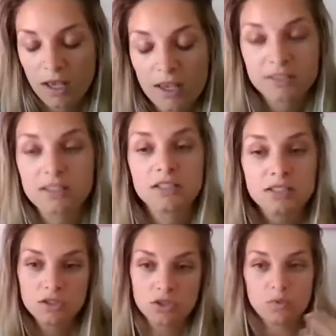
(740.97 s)
is it
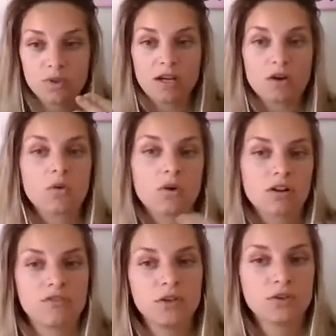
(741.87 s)
do their
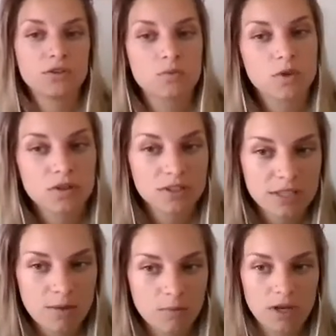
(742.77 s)
auric fields work the
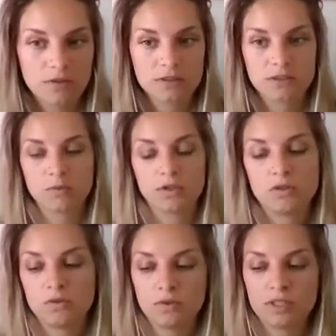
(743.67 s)
same way that someone
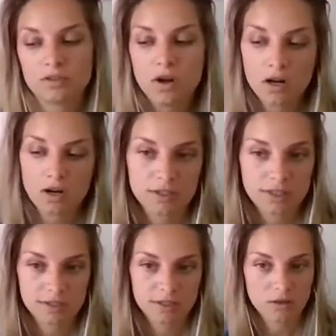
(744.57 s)
who is not
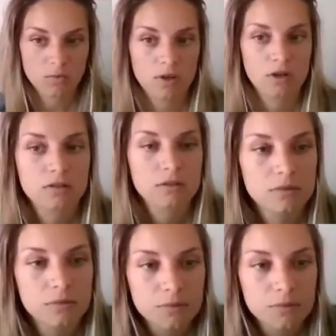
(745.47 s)
autistic works?